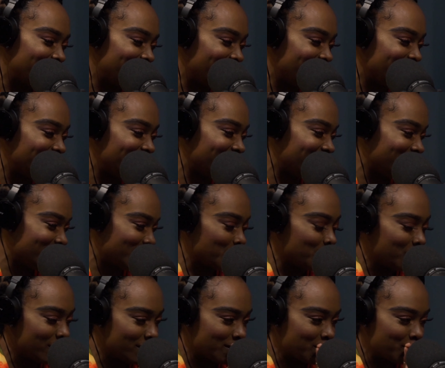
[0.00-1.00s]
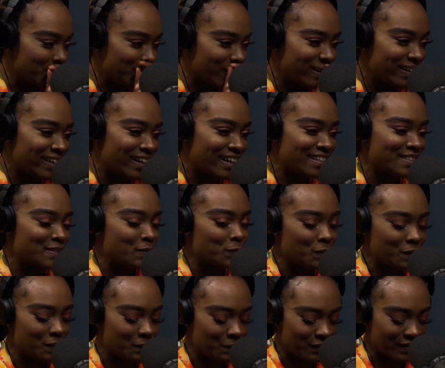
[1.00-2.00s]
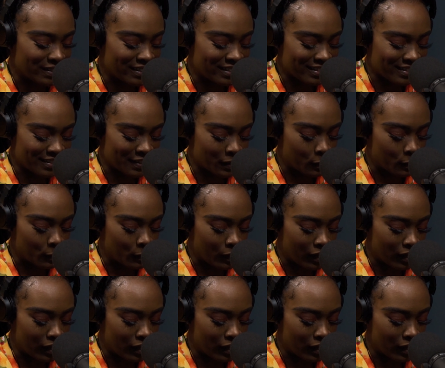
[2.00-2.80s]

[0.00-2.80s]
great things and meet some pretty awesome people, and so